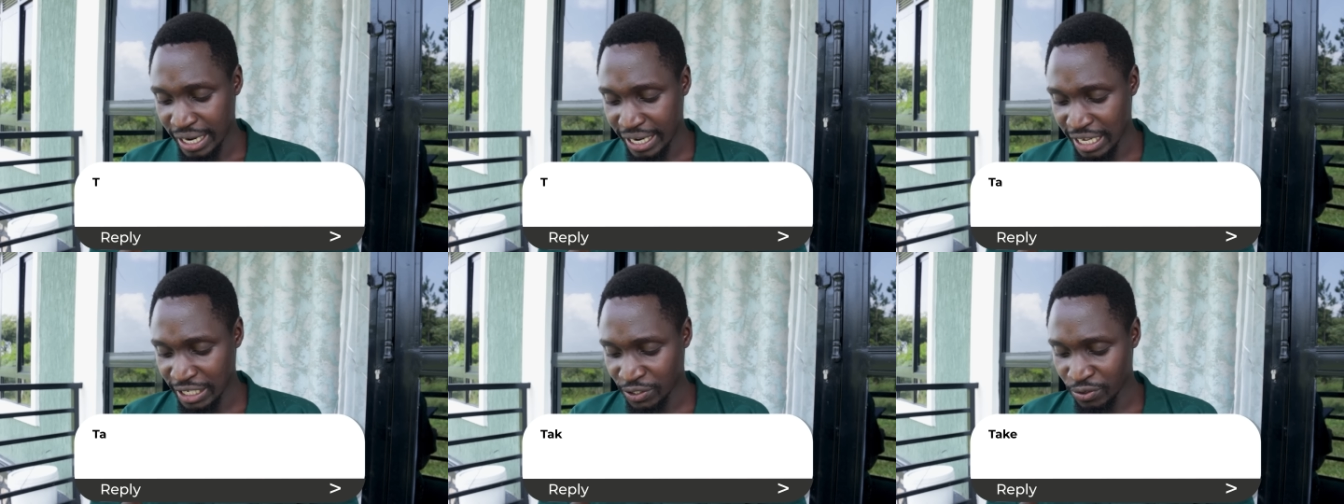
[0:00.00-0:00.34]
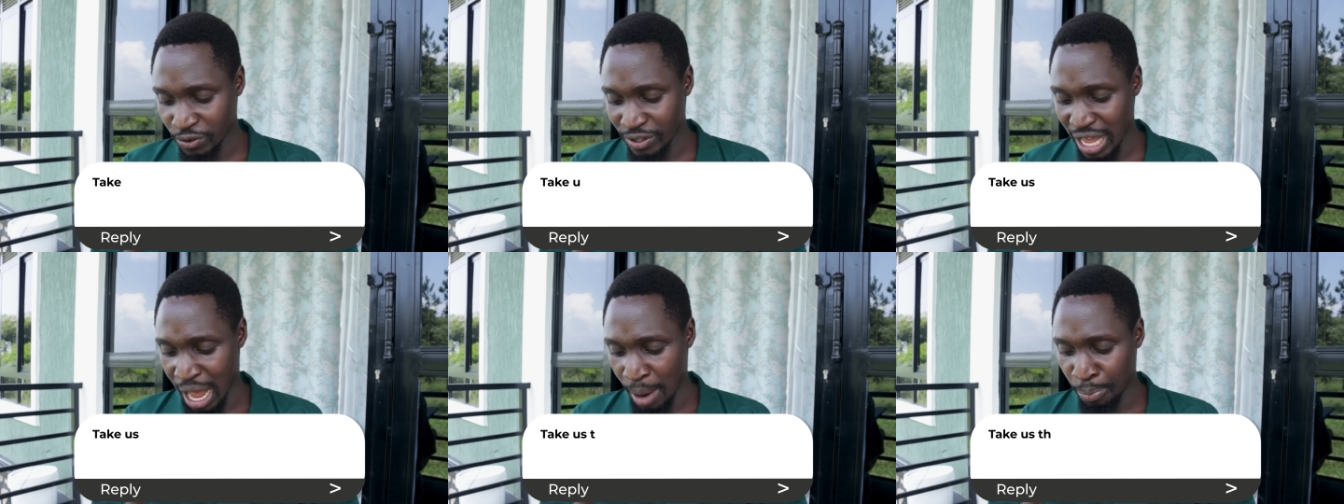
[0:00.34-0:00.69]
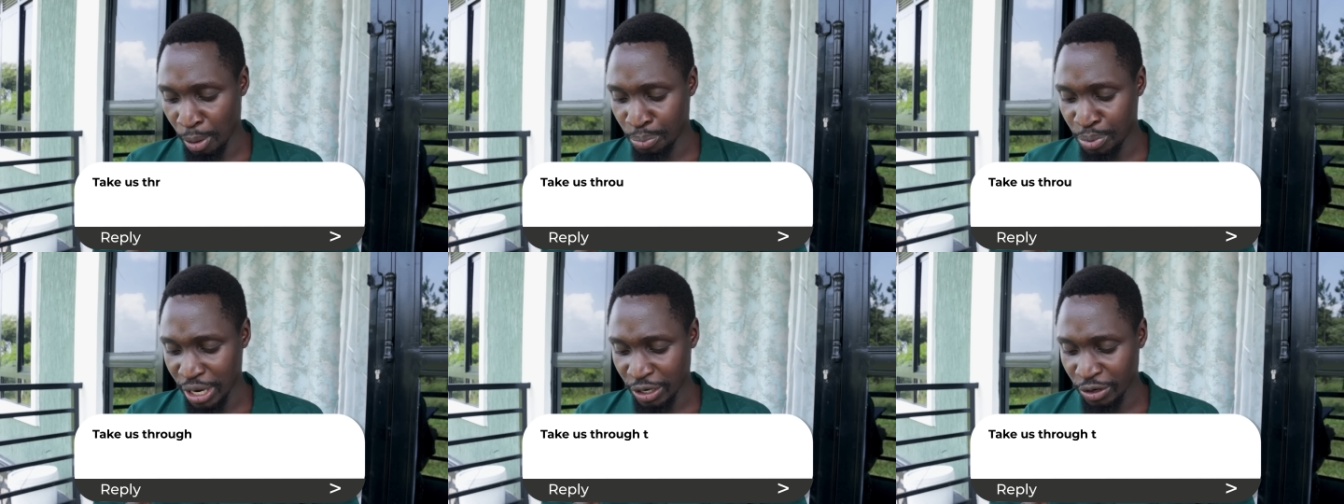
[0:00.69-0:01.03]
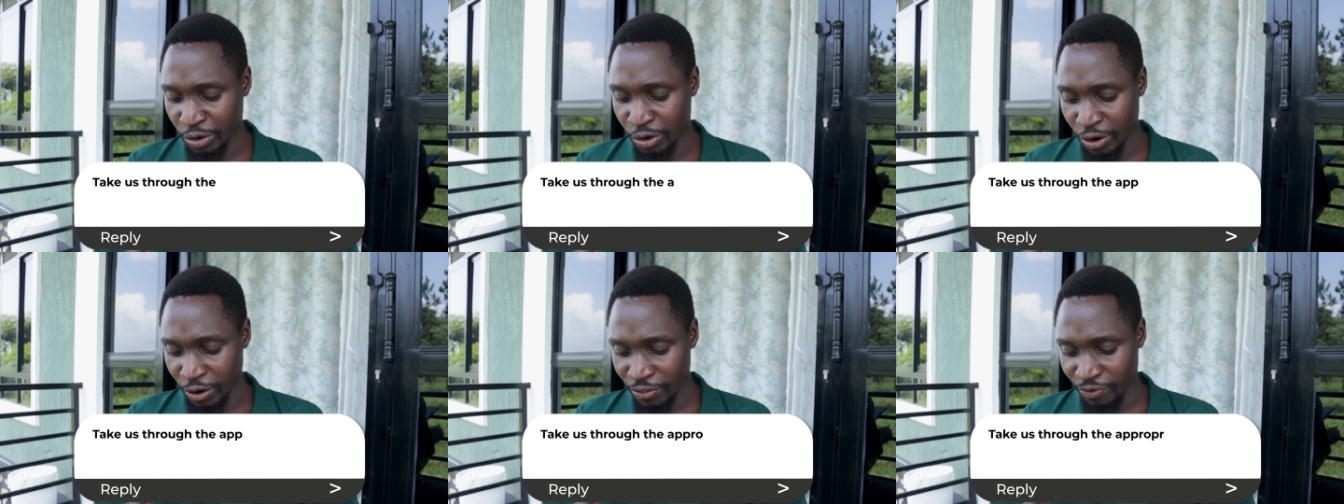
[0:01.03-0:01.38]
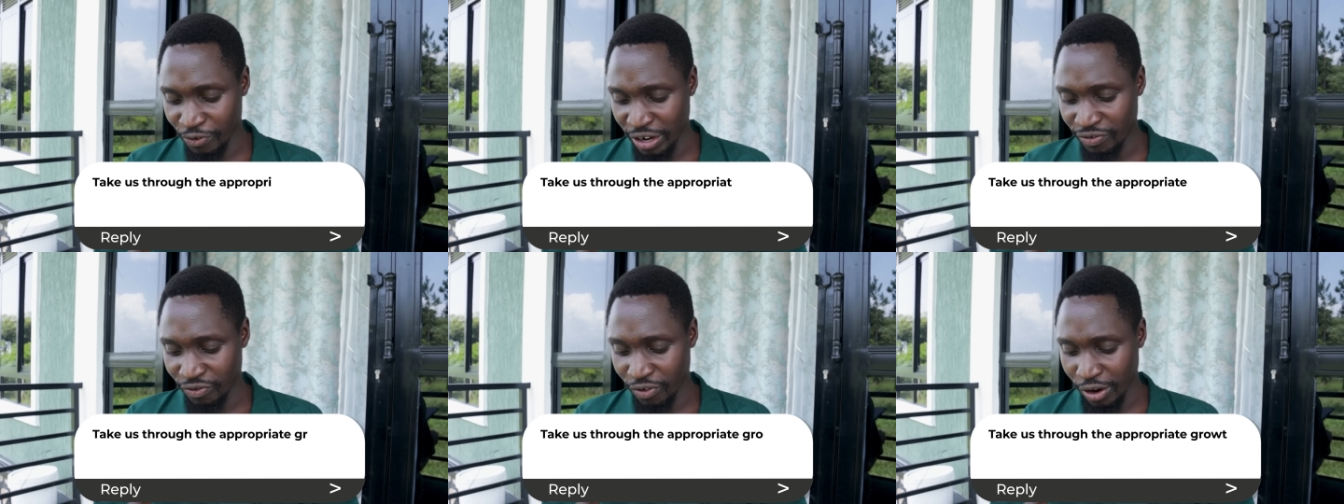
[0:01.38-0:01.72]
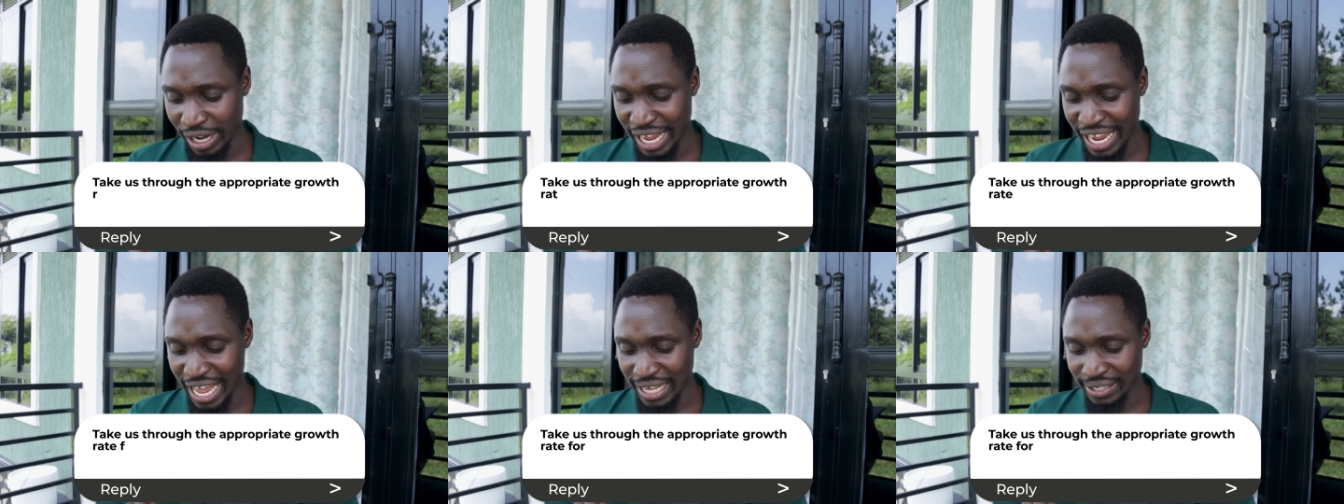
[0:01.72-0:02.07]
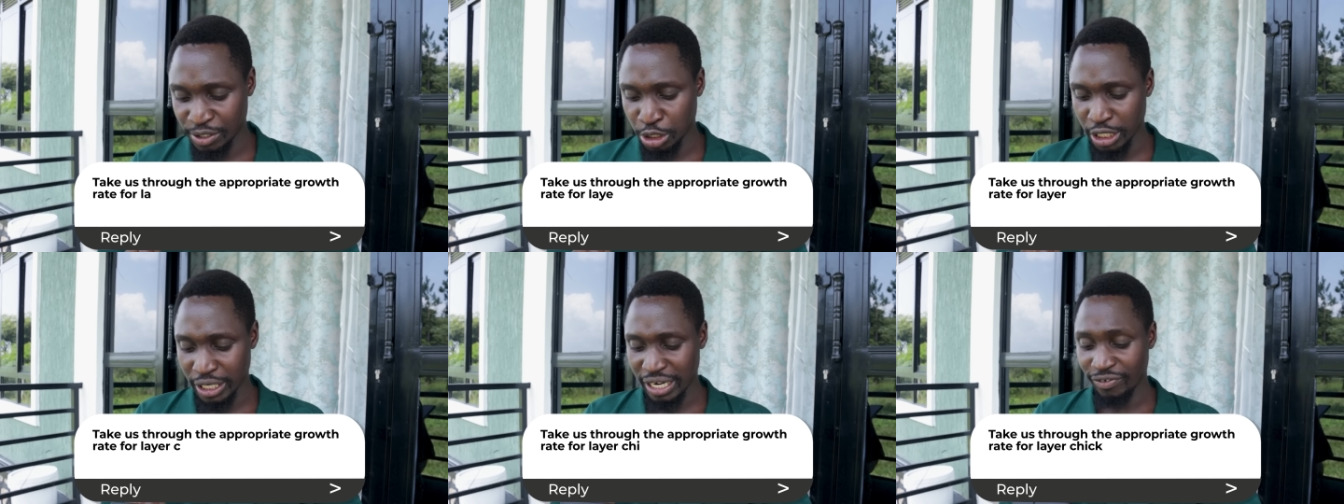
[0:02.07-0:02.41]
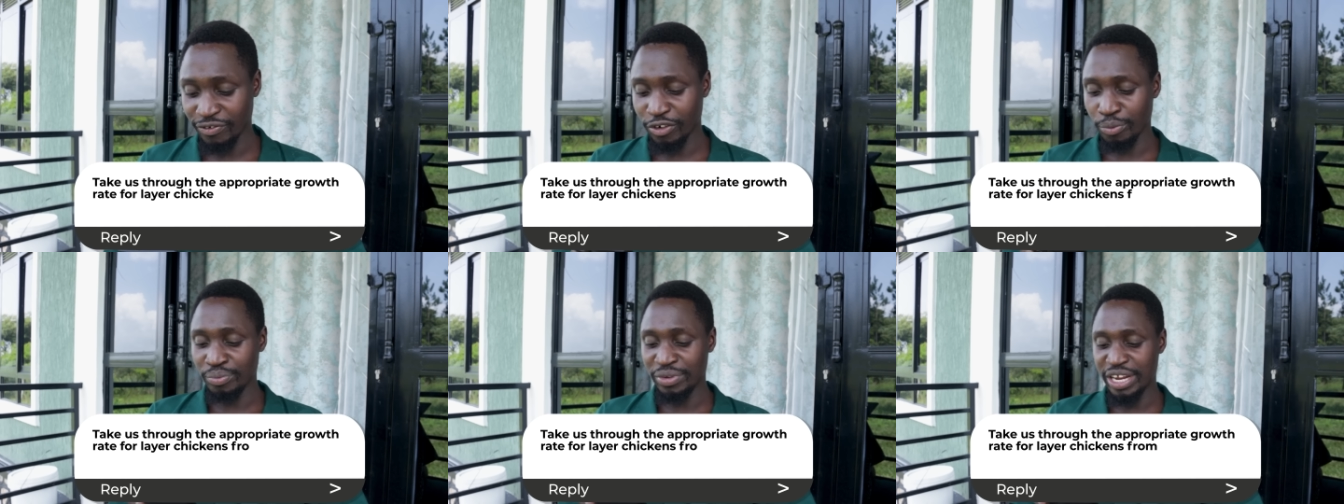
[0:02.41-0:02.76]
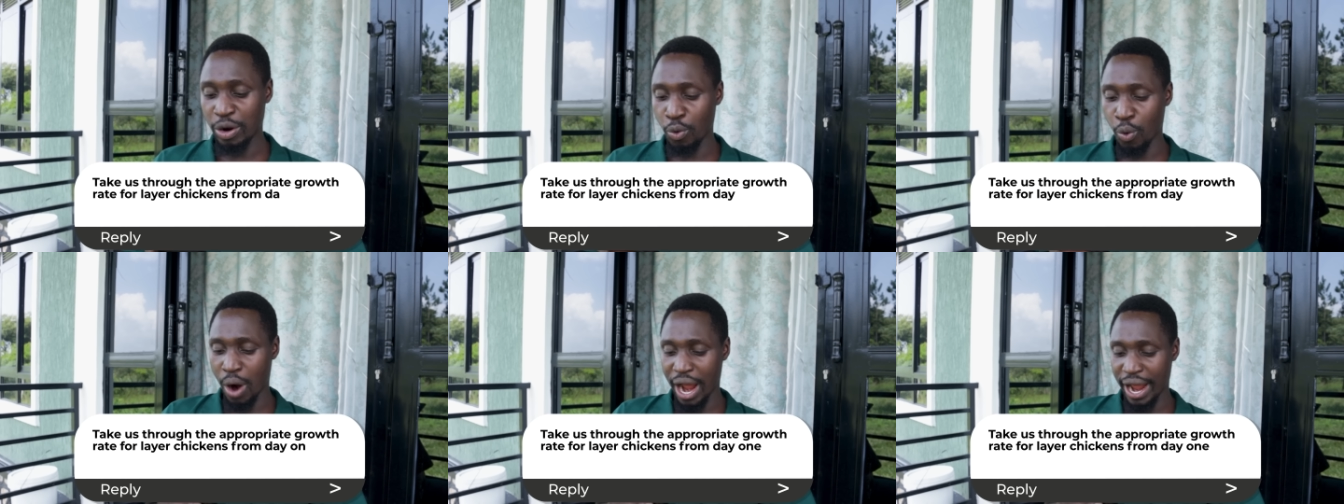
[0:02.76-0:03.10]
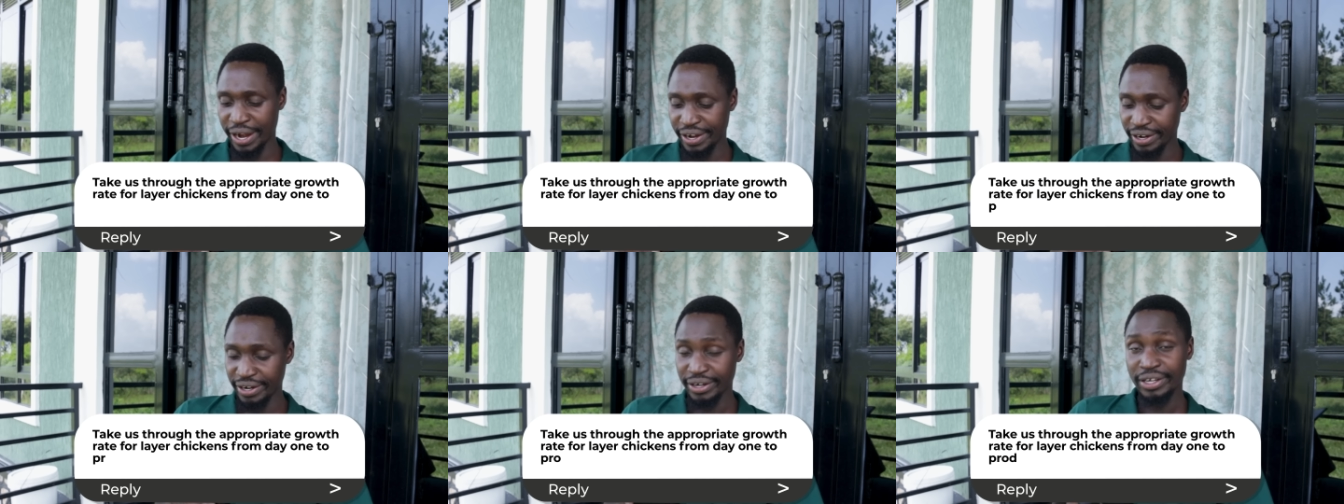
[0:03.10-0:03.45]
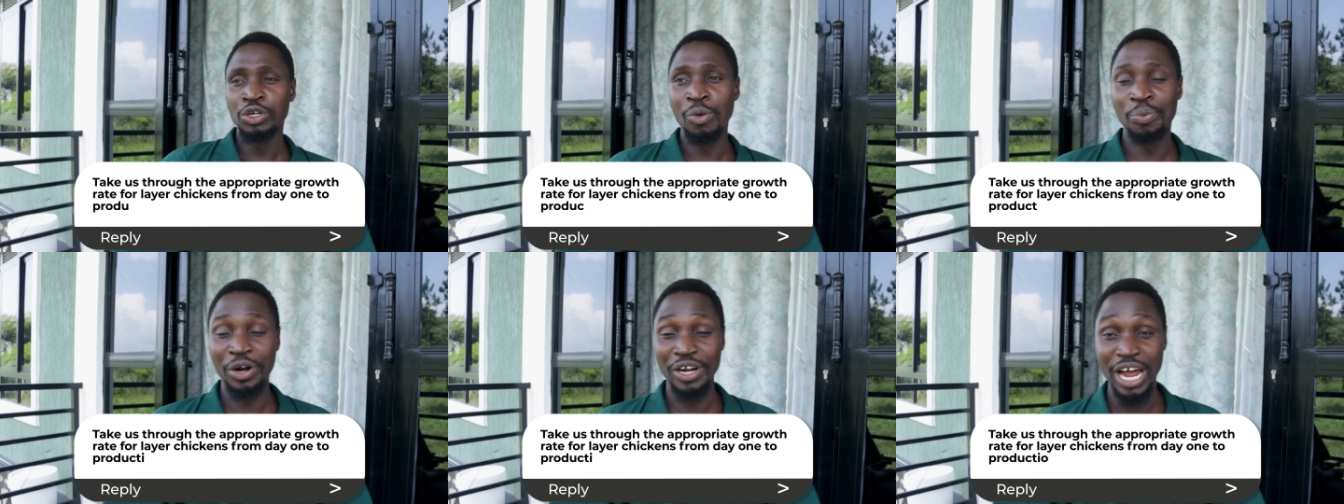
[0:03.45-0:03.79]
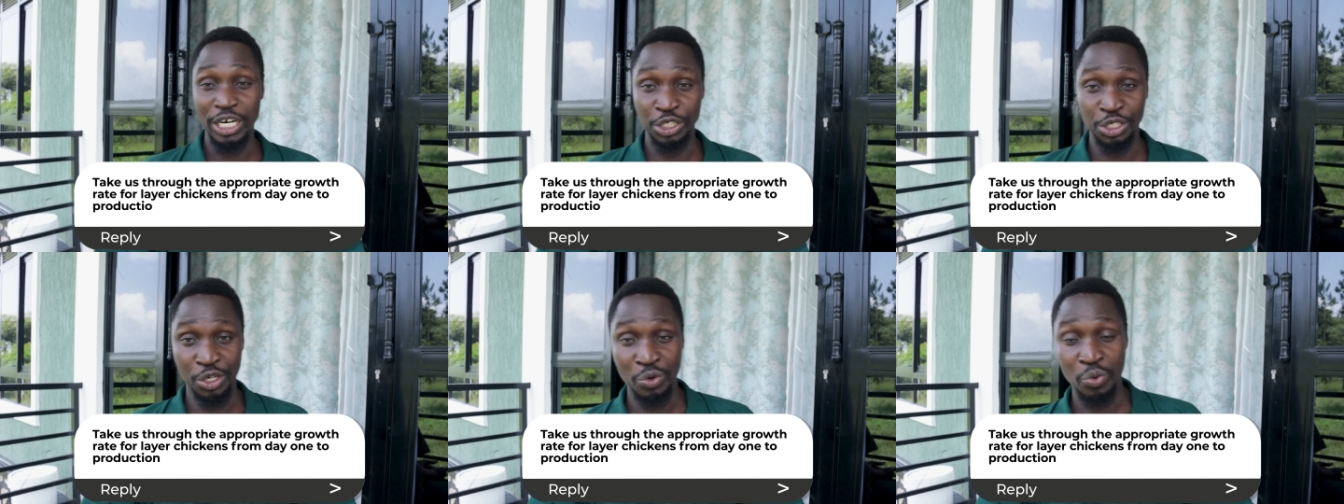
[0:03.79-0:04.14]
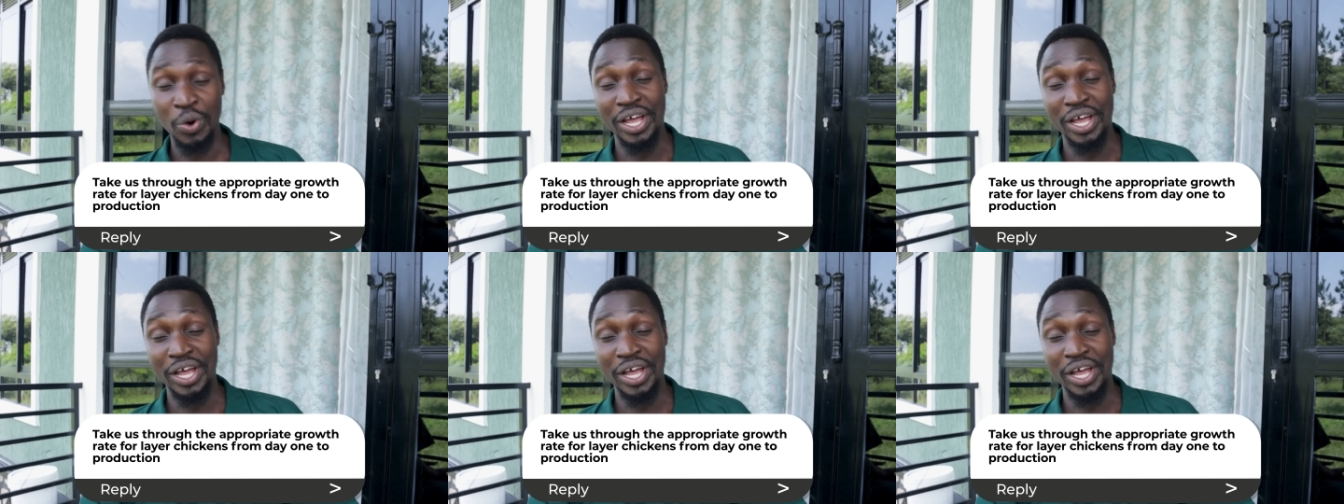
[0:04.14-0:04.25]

Take us through the appropriate growth rate for layers chicken from day one to production.